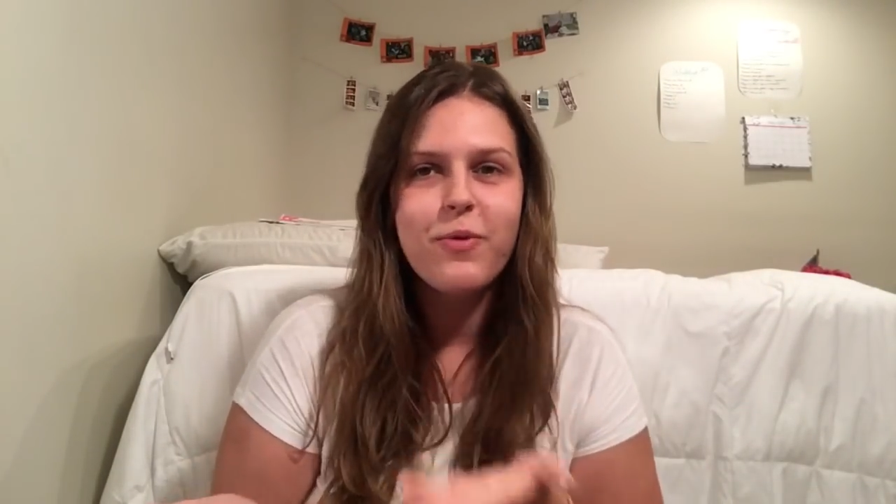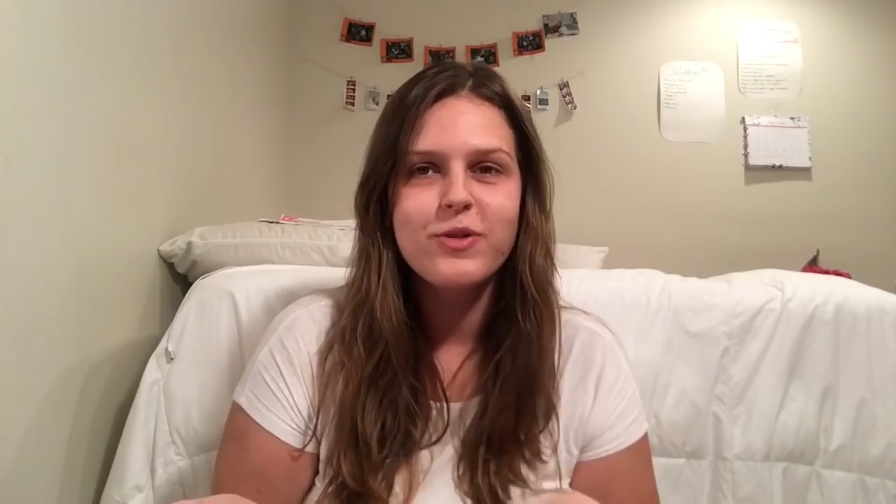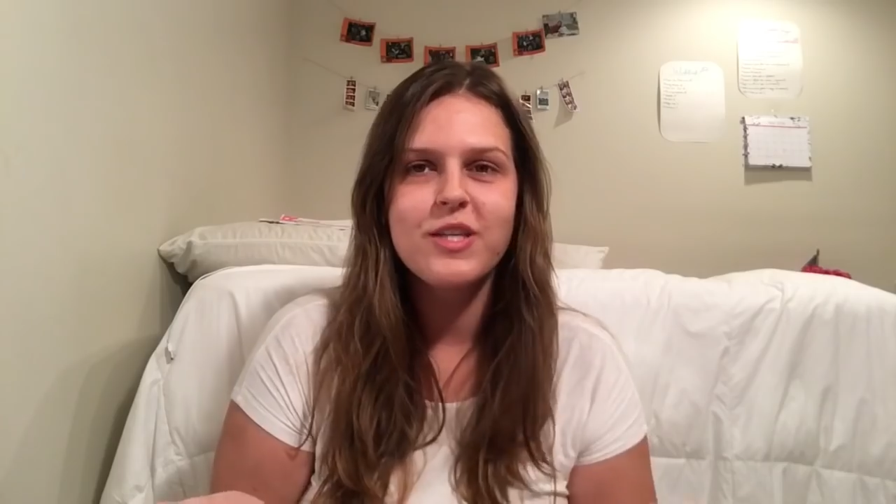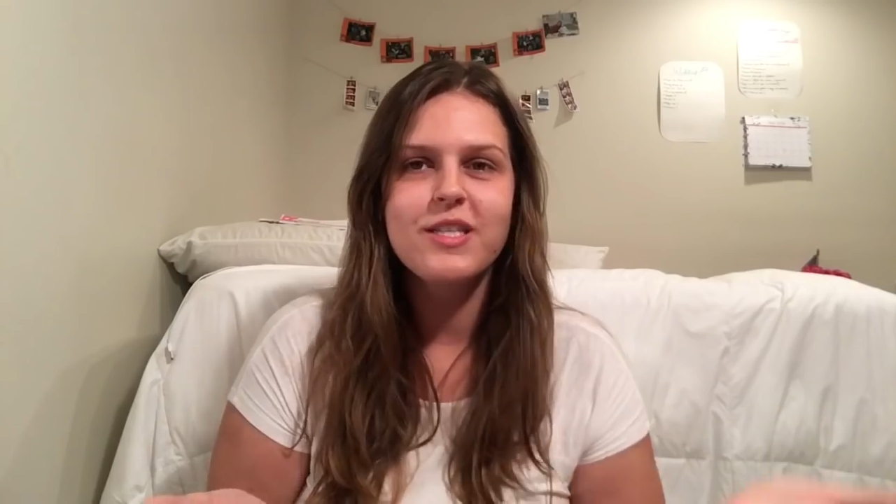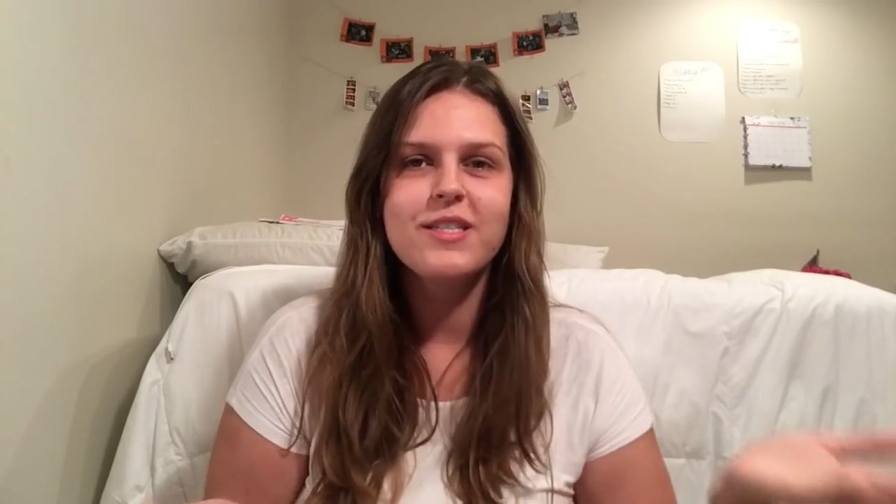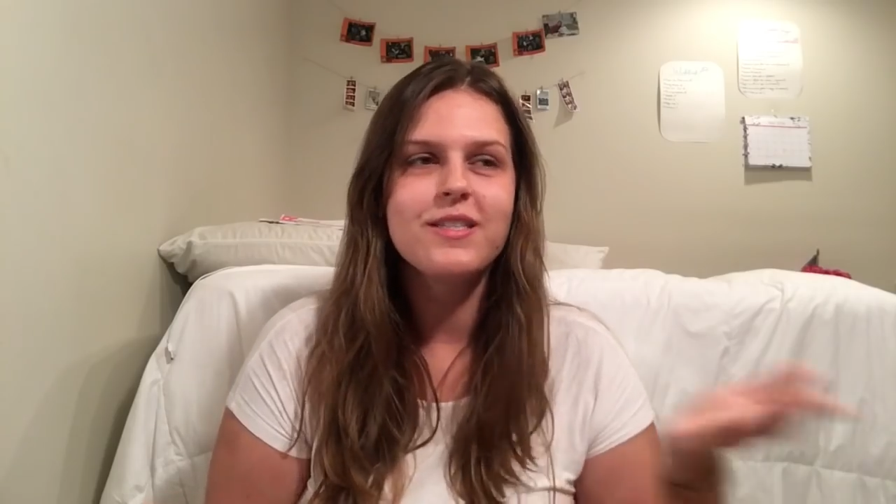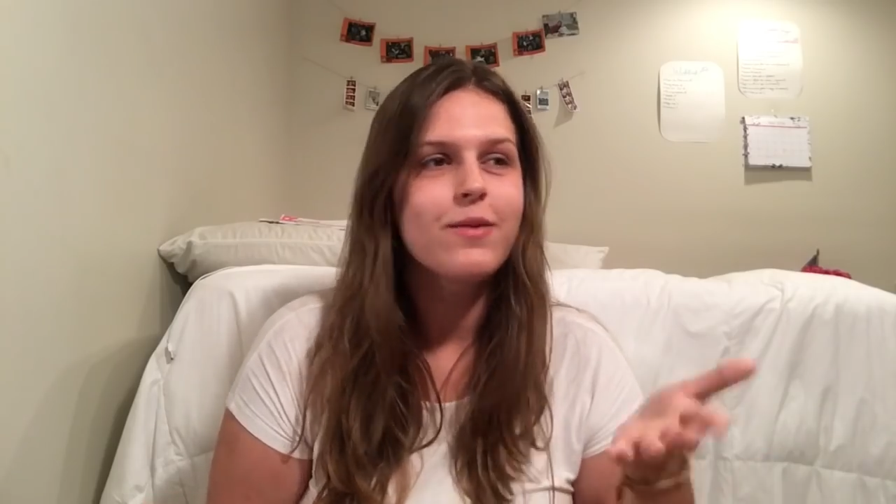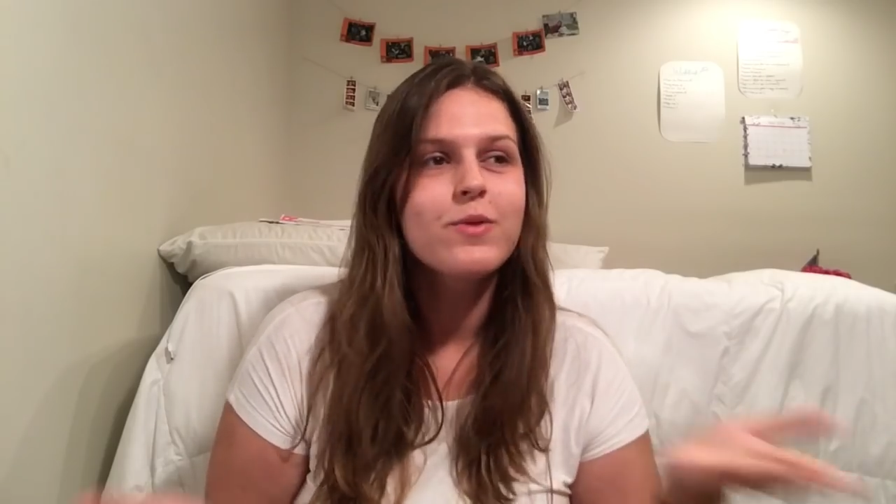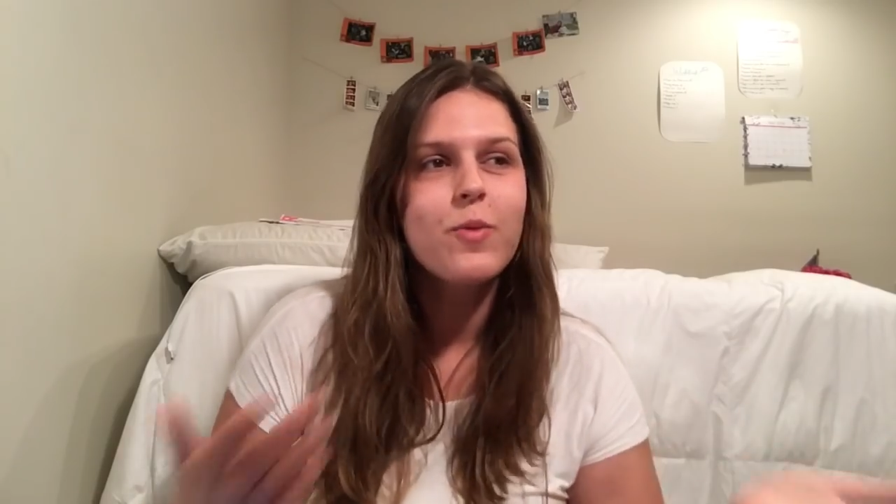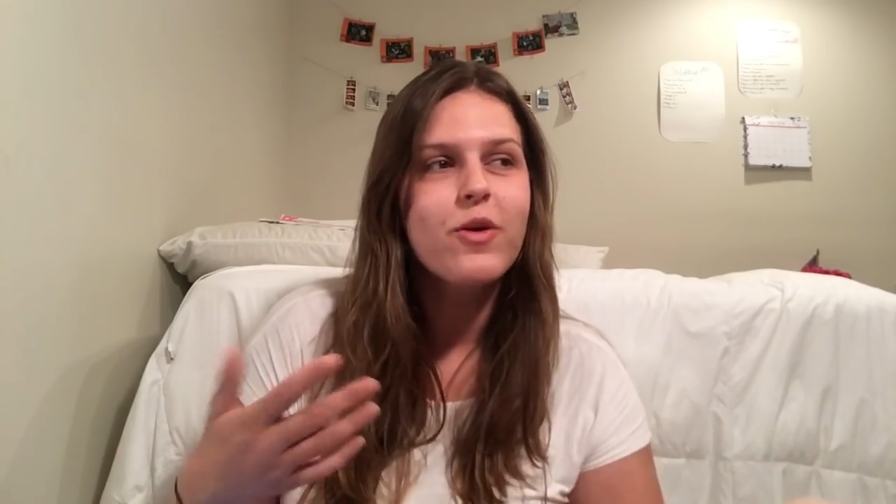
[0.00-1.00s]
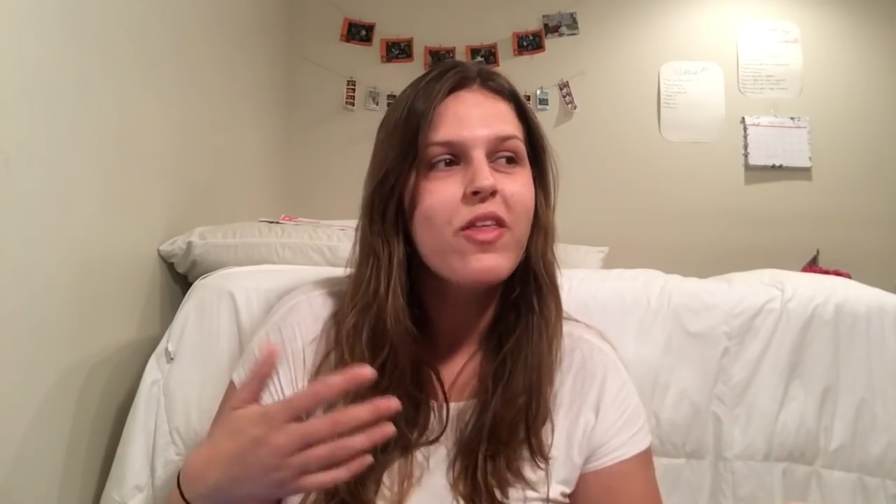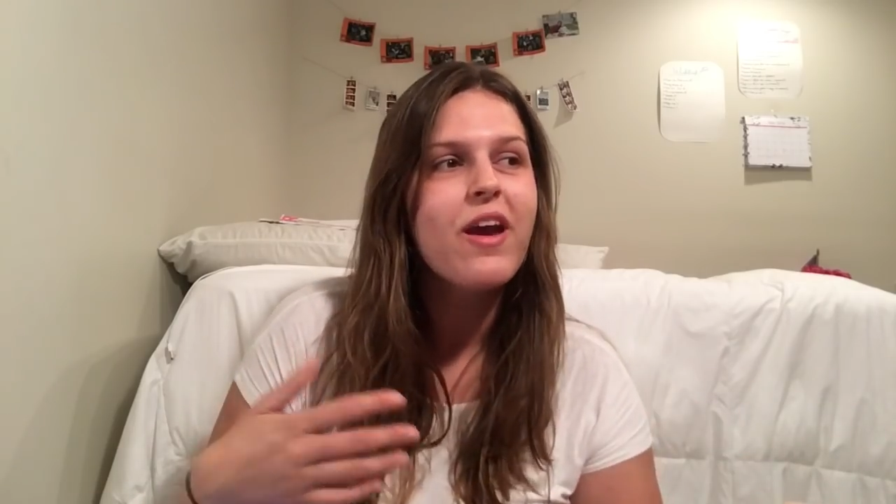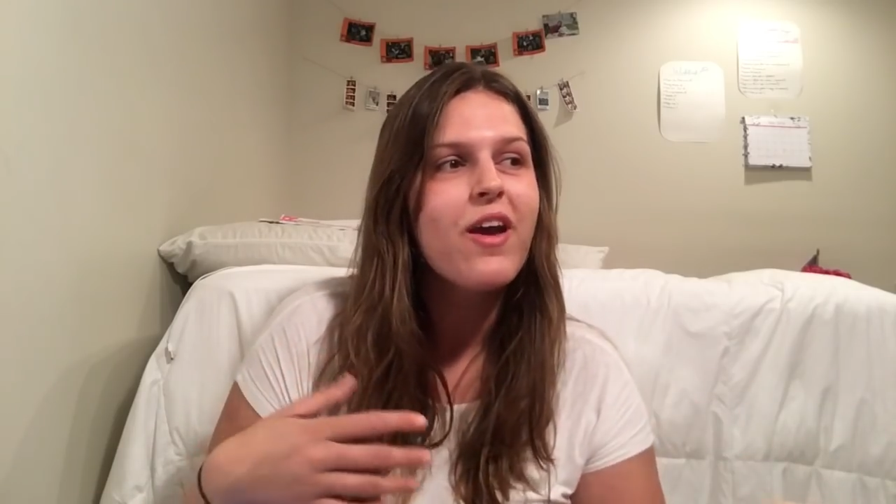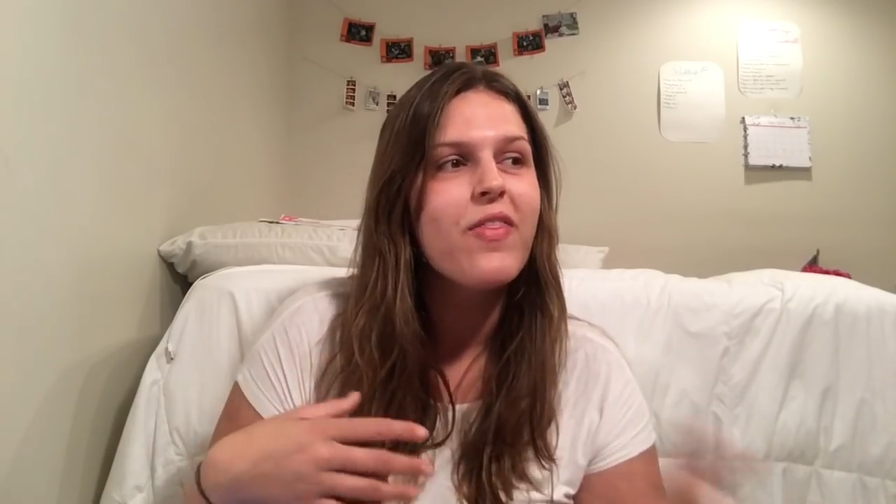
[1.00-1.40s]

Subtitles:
Portuguese because I was born there